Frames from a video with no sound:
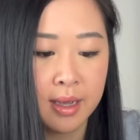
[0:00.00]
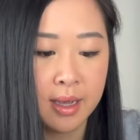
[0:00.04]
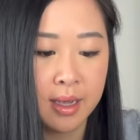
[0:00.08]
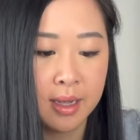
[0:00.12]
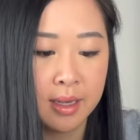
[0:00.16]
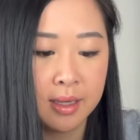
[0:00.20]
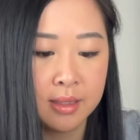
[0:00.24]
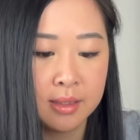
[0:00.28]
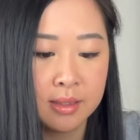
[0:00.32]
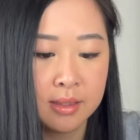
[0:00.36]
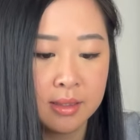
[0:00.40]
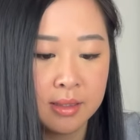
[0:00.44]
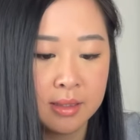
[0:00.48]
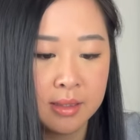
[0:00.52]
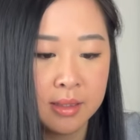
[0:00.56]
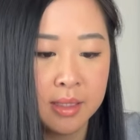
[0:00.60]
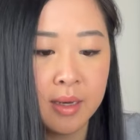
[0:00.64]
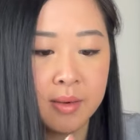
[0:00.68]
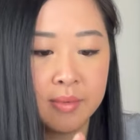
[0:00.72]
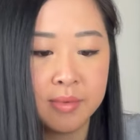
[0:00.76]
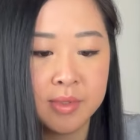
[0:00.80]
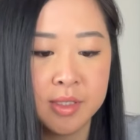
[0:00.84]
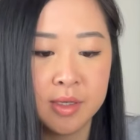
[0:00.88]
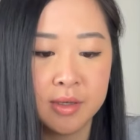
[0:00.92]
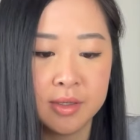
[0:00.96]
And
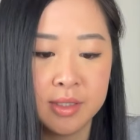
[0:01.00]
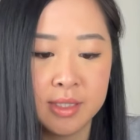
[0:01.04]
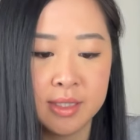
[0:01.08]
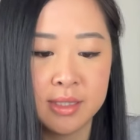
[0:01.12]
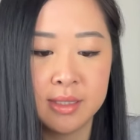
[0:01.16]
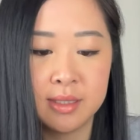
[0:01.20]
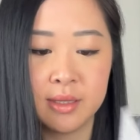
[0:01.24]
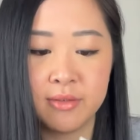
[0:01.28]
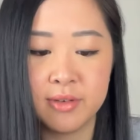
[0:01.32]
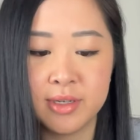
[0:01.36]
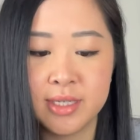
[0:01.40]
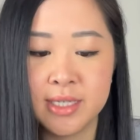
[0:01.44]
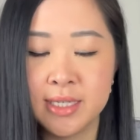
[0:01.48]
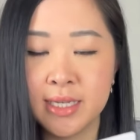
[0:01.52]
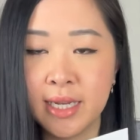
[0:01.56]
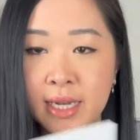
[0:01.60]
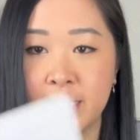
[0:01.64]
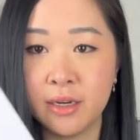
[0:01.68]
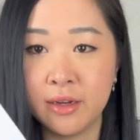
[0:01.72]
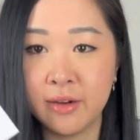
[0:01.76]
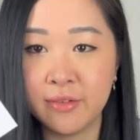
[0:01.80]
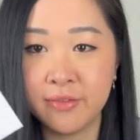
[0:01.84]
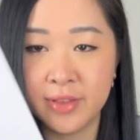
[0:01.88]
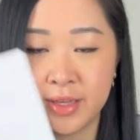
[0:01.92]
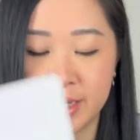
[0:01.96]
yep, so it's just the receipt
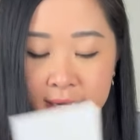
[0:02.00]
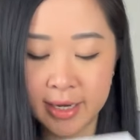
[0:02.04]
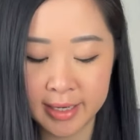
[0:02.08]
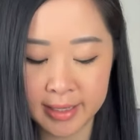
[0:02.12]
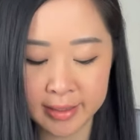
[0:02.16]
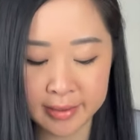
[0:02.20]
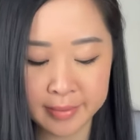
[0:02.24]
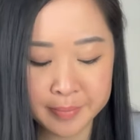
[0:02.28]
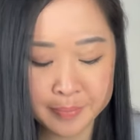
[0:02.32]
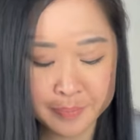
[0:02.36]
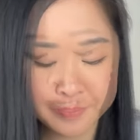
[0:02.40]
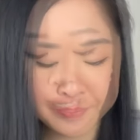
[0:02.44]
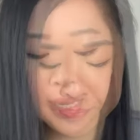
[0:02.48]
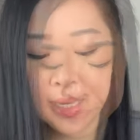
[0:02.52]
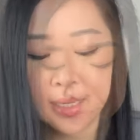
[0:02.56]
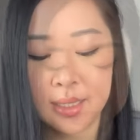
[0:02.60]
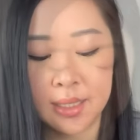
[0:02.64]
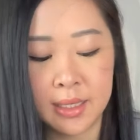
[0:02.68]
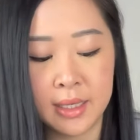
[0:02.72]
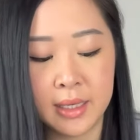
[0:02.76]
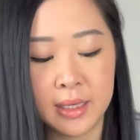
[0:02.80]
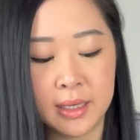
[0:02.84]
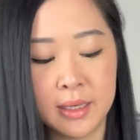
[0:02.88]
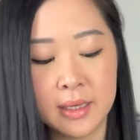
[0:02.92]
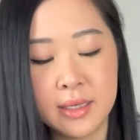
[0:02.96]
of the item. And
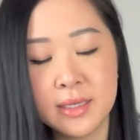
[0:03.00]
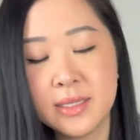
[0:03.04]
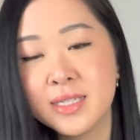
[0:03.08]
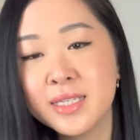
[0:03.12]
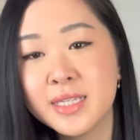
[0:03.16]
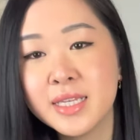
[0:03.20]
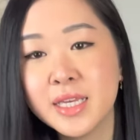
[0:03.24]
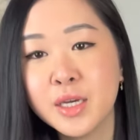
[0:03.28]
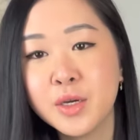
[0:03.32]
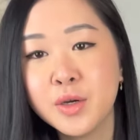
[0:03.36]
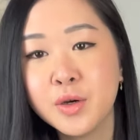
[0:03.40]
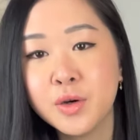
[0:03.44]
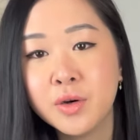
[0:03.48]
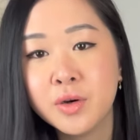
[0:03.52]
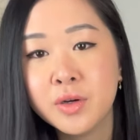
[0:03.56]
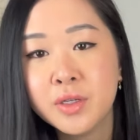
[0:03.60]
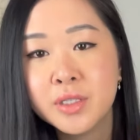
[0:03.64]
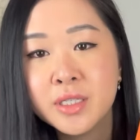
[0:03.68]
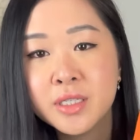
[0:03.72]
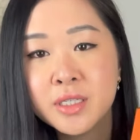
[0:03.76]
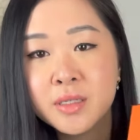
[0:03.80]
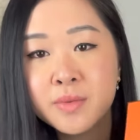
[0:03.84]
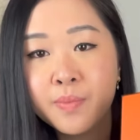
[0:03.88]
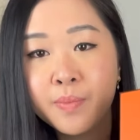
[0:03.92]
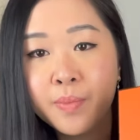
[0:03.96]
here is the
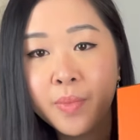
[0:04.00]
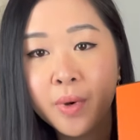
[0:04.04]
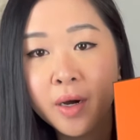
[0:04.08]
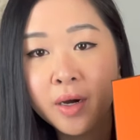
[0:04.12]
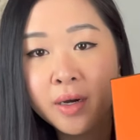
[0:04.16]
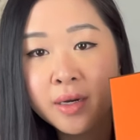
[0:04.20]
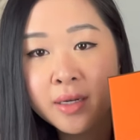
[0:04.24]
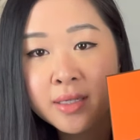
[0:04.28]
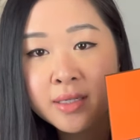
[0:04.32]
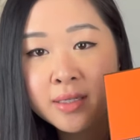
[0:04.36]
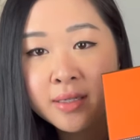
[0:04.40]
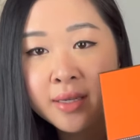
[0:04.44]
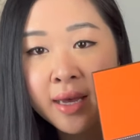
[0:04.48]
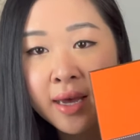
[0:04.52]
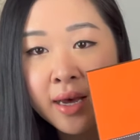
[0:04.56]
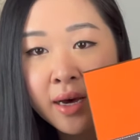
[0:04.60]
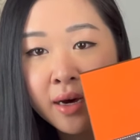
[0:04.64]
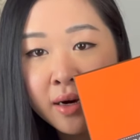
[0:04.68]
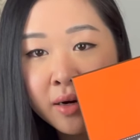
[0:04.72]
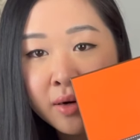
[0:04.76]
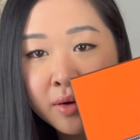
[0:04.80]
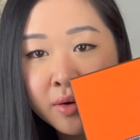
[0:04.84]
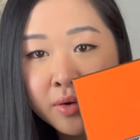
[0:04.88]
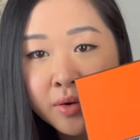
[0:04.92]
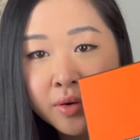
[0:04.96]
gorgeous box.
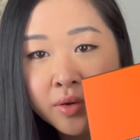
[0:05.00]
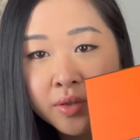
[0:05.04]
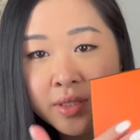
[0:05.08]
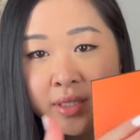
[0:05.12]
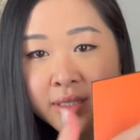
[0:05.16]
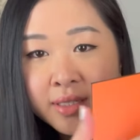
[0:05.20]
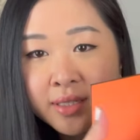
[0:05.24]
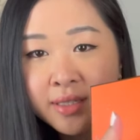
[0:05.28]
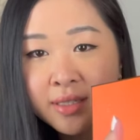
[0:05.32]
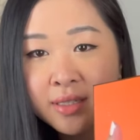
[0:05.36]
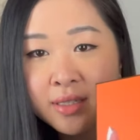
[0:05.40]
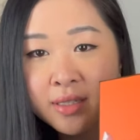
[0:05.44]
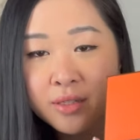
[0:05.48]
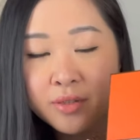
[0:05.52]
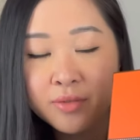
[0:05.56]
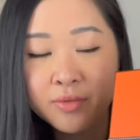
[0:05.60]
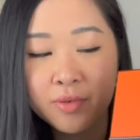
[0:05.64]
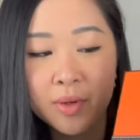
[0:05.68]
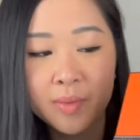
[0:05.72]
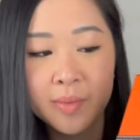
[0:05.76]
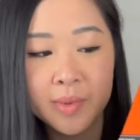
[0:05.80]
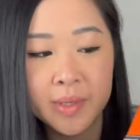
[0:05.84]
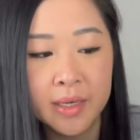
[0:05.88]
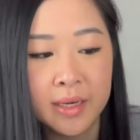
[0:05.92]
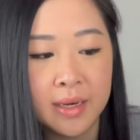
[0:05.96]
How gorgeous is this
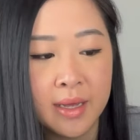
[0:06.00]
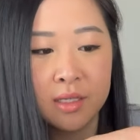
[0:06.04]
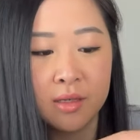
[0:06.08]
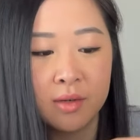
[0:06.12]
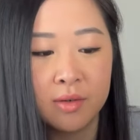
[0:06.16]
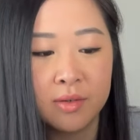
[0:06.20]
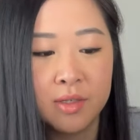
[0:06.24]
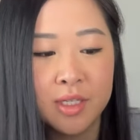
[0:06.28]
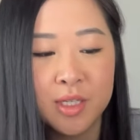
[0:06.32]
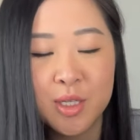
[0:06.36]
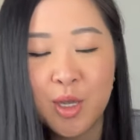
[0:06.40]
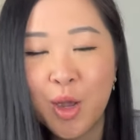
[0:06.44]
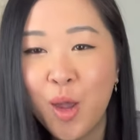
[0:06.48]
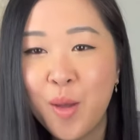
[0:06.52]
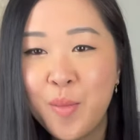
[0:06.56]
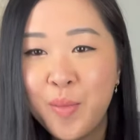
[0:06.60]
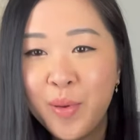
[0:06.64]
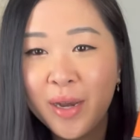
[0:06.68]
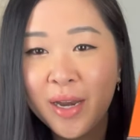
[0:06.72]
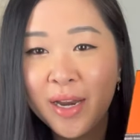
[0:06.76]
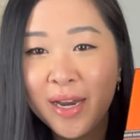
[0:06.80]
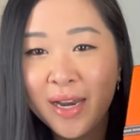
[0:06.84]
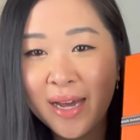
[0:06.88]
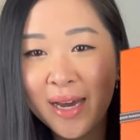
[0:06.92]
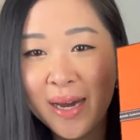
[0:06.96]
ribbon? So we'll just
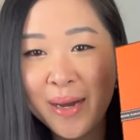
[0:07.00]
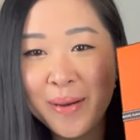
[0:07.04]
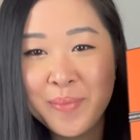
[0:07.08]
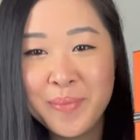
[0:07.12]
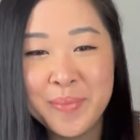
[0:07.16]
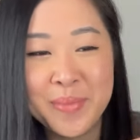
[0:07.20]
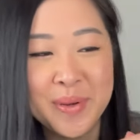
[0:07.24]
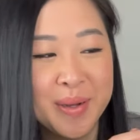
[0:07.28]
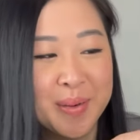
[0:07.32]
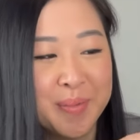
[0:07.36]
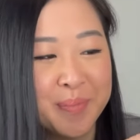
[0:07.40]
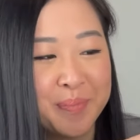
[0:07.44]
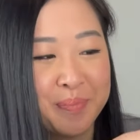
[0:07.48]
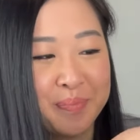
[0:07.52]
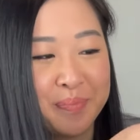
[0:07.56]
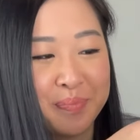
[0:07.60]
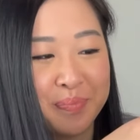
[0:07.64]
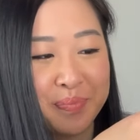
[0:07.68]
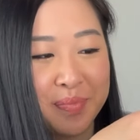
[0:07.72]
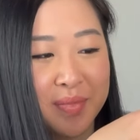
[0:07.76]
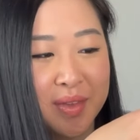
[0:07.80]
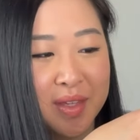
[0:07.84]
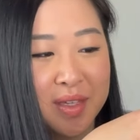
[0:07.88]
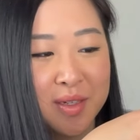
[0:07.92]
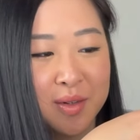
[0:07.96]
open it up.
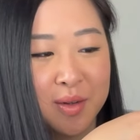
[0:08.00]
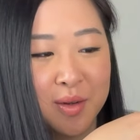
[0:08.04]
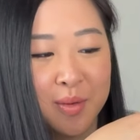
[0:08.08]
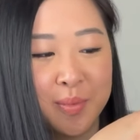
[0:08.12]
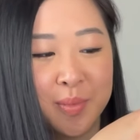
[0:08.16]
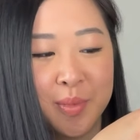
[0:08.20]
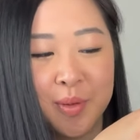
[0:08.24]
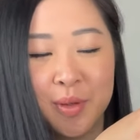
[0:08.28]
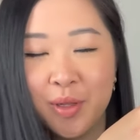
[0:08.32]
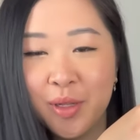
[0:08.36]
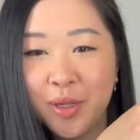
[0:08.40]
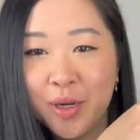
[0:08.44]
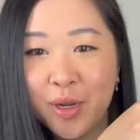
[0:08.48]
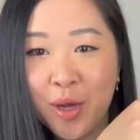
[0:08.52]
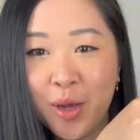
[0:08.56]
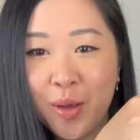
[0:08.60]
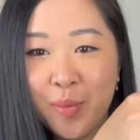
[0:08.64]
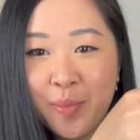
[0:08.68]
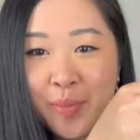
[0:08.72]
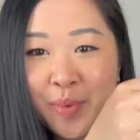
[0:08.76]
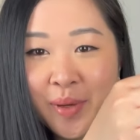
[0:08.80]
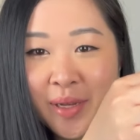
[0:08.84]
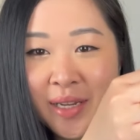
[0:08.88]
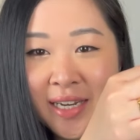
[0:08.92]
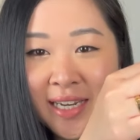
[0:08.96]
So we'll pull it
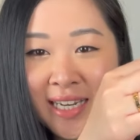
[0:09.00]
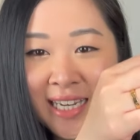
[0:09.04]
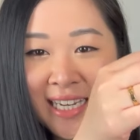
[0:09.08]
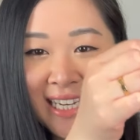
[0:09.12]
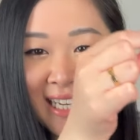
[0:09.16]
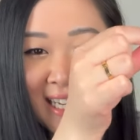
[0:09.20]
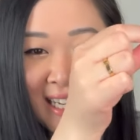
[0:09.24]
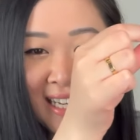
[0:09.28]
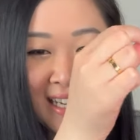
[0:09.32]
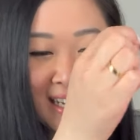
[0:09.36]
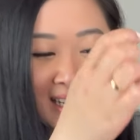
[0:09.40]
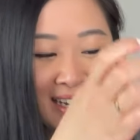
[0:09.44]
open.